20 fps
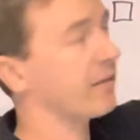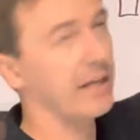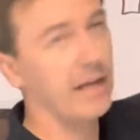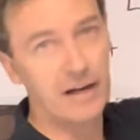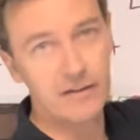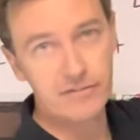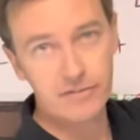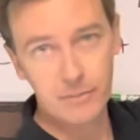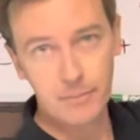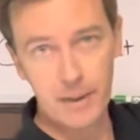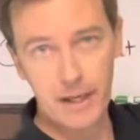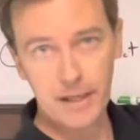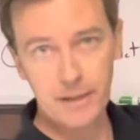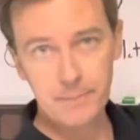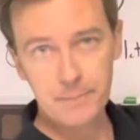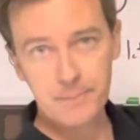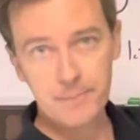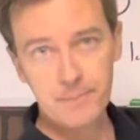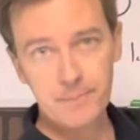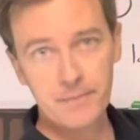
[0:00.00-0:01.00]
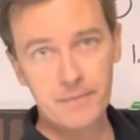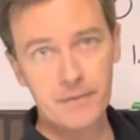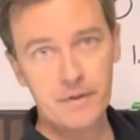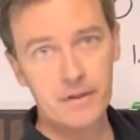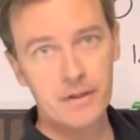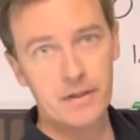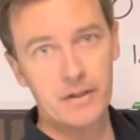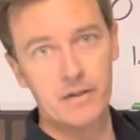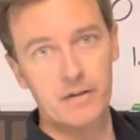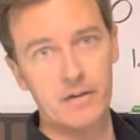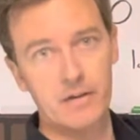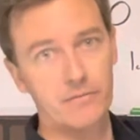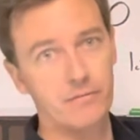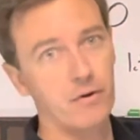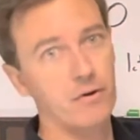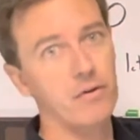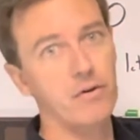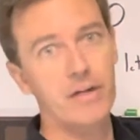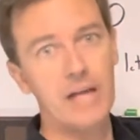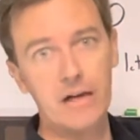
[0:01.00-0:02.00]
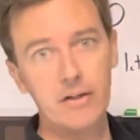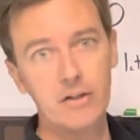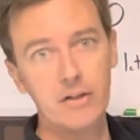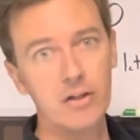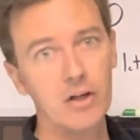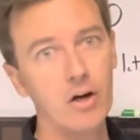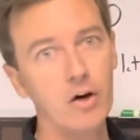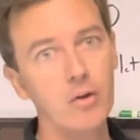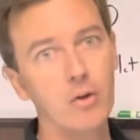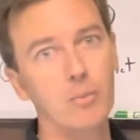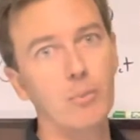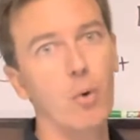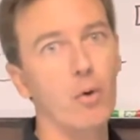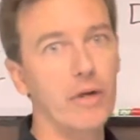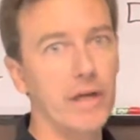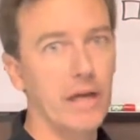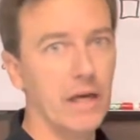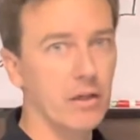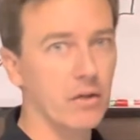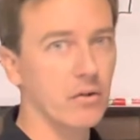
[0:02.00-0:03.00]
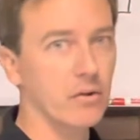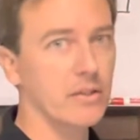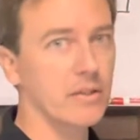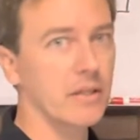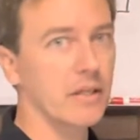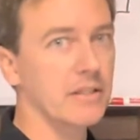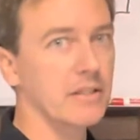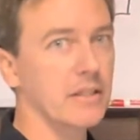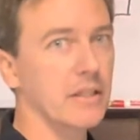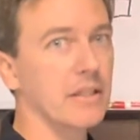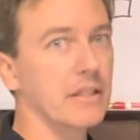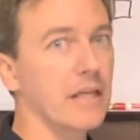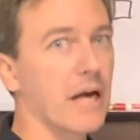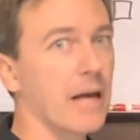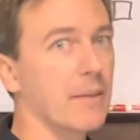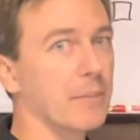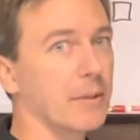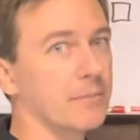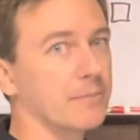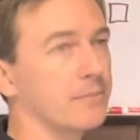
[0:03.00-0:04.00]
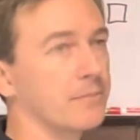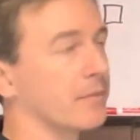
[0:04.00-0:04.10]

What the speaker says: the alphabet, the further down you go, the more yellow is in the diamond.